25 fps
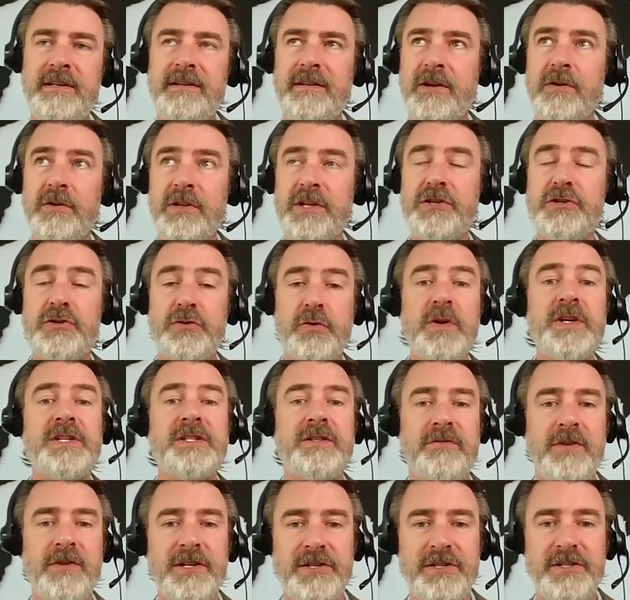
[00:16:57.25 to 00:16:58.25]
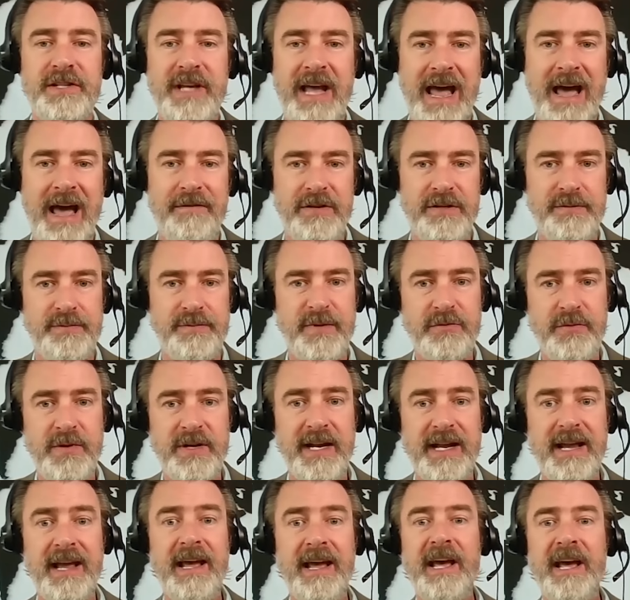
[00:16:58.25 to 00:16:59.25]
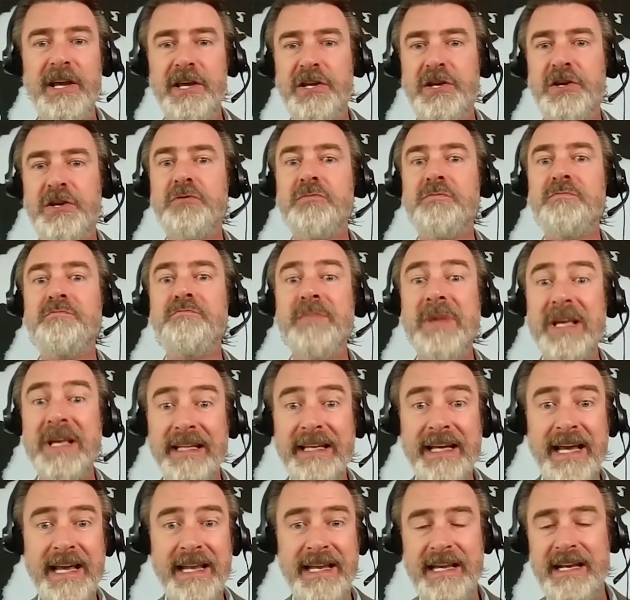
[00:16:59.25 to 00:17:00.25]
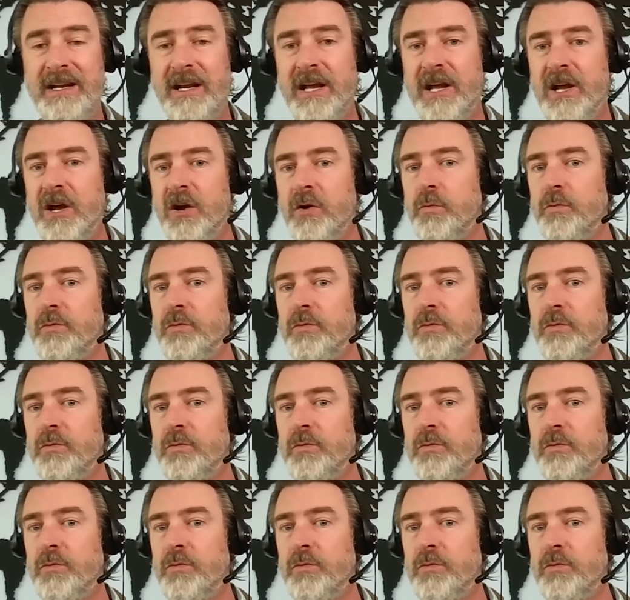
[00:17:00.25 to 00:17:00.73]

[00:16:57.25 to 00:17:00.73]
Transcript: the only choice the Russians have is between a humiliating